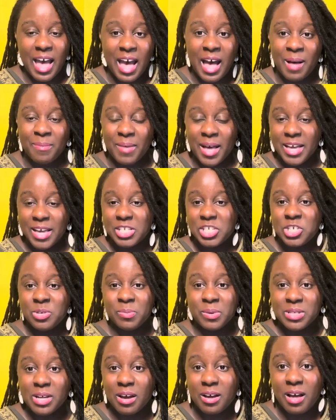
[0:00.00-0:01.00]
at
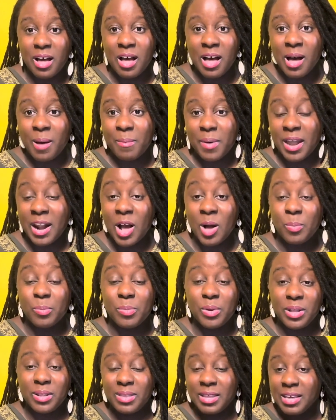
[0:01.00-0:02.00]
gmail.com, and I'll
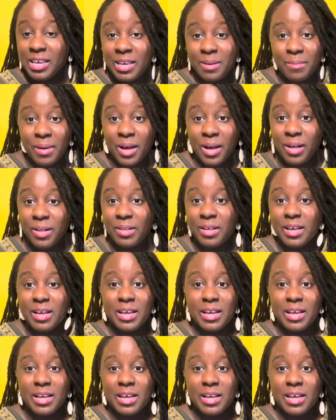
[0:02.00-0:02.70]
put the email